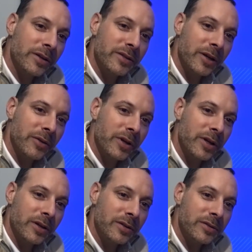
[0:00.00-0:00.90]
It's like
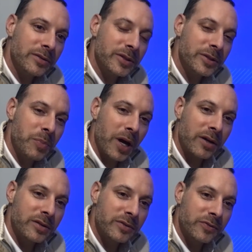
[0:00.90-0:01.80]
reading
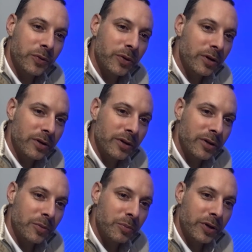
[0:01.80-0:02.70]
specs for,
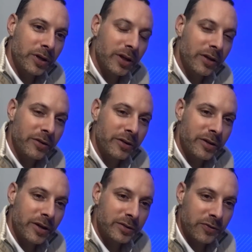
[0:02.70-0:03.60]
putting together your
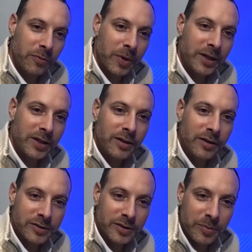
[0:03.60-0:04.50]
desk from IKEA
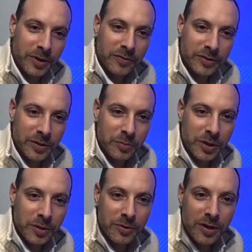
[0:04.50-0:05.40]
or something for some
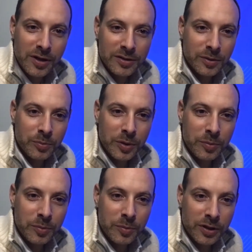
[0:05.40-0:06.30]
people. Some
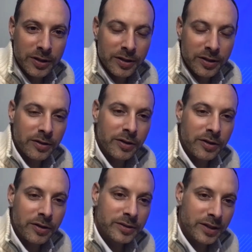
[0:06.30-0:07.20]
people really dig their
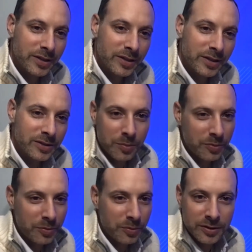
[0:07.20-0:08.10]
heels in and some
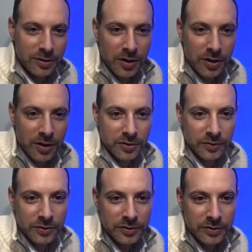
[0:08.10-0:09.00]
people just gloss
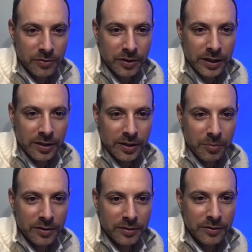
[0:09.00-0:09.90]
over. So it really
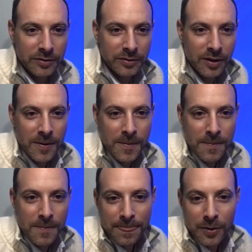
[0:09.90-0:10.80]
depends
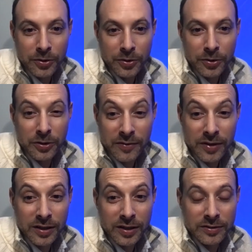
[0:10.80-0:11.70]
on who you're
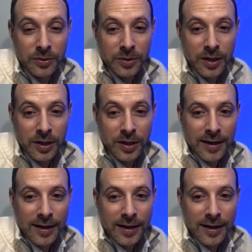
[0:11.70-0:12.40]
giving it to.